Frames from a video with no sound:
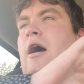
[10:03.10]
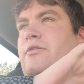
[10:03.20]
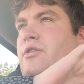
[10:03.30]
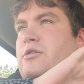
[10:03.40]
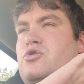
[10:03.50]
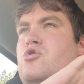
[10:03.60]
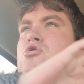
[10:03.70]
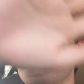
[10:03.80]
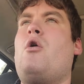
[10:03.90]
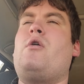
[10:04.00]
There's
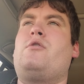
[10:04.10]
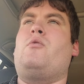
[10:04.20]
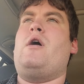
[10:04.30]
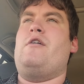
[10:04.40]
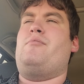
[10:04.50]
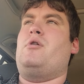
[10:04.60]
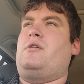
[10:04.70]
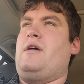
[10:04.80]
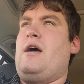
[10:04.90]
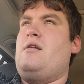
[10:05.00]
no other way of
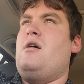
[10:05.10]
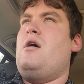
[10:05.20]
putting that.